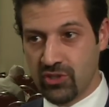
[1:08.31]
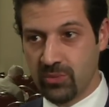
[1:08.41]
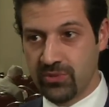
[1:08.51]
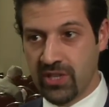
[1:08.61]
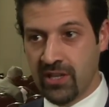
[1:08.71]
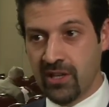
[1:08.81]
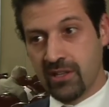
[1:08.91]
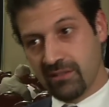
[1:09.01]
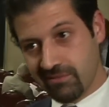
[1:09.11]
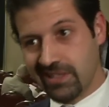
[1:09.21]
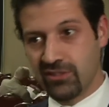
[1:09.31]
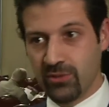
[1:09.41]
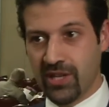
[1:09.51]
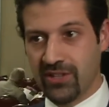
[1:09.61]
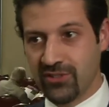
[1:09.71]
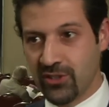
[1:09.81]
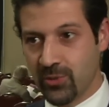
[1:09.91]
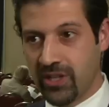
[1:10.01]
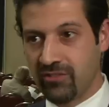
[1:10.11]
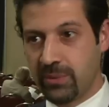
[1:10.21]
troops in
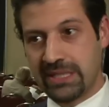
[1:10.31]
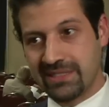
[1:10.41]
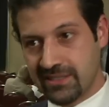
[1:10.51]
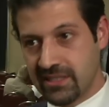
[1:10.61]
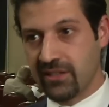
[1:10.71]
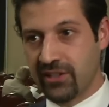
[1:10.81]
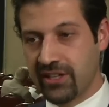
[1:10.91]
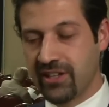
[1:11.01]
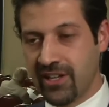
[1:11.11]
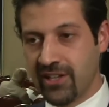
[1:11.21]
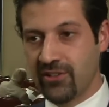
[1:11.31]
2012 because I still think